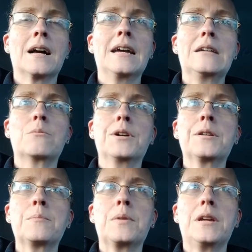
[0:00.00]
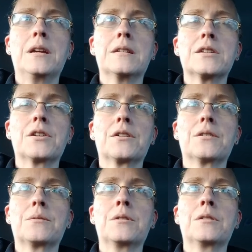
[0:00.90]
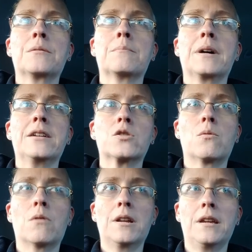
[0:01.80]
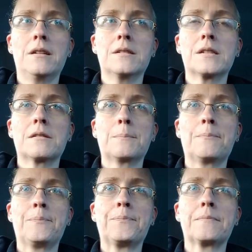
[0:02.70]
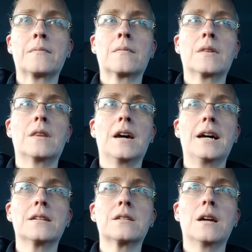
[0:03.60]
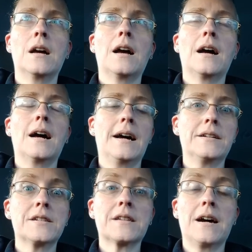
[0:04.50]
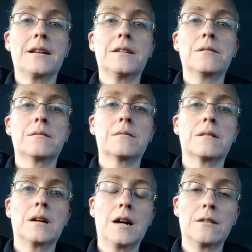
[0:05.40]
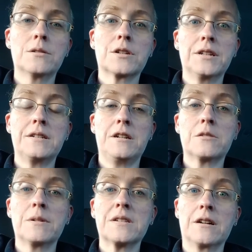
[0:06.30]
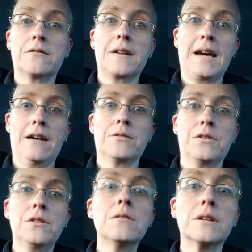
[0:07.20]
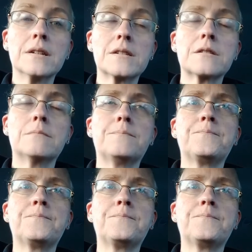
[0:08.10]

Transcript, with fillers: It wouldn't be until my twenties that I decided I was going to teach myself how to do this.